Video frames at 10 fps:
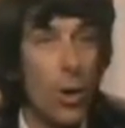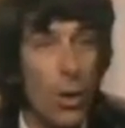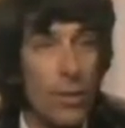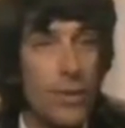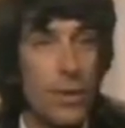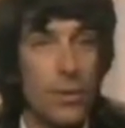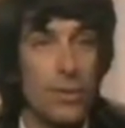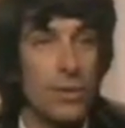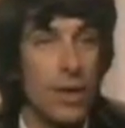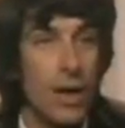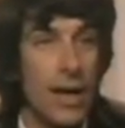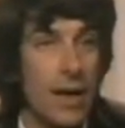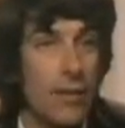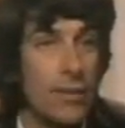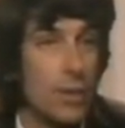all of those
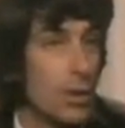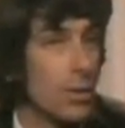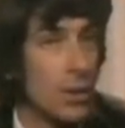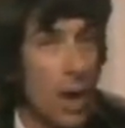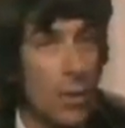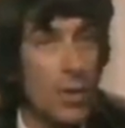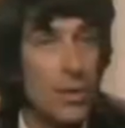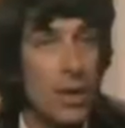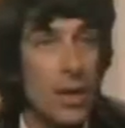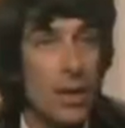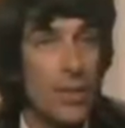have certain common